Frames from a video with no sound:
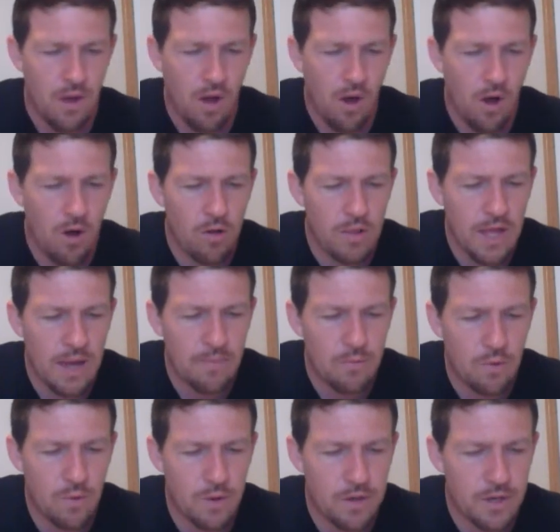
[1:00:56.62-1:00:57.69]
all I'm
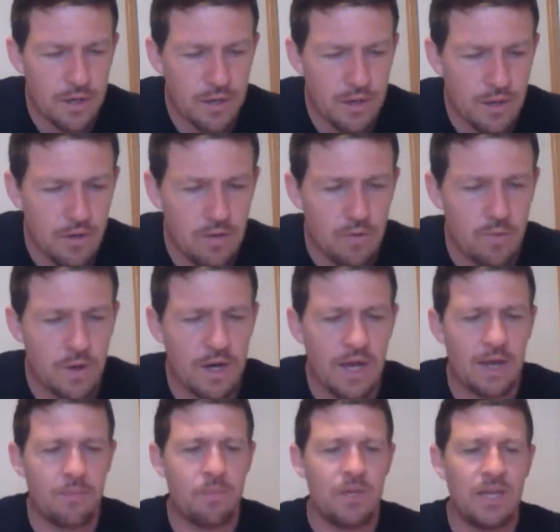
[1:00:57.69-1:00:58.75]
going to do when
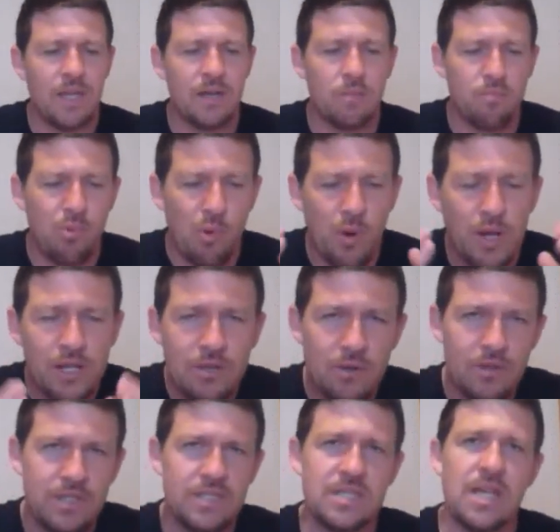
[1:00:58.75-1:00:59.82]
I begin to preach
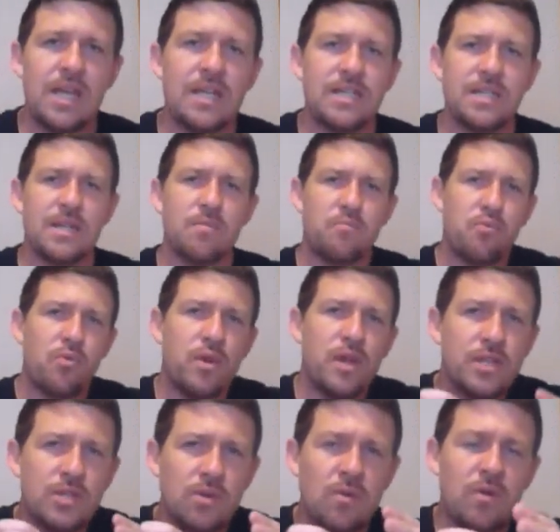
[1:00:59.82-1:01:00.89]
on sex and
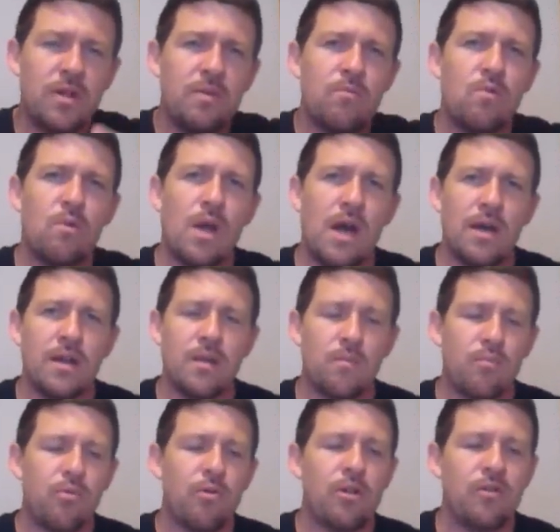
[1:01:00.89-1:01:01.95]
preach on immorality
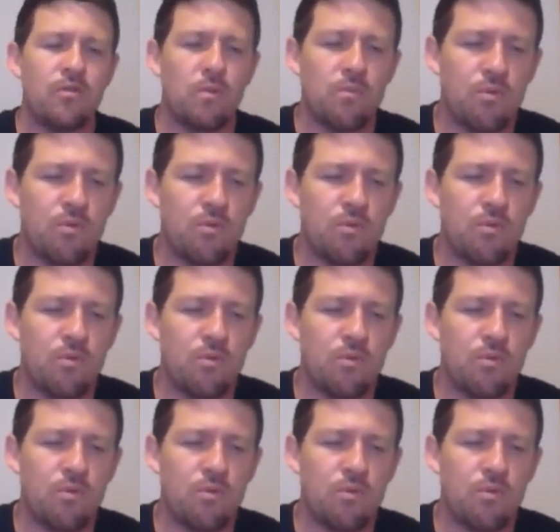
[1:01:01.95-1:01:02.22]
and preach on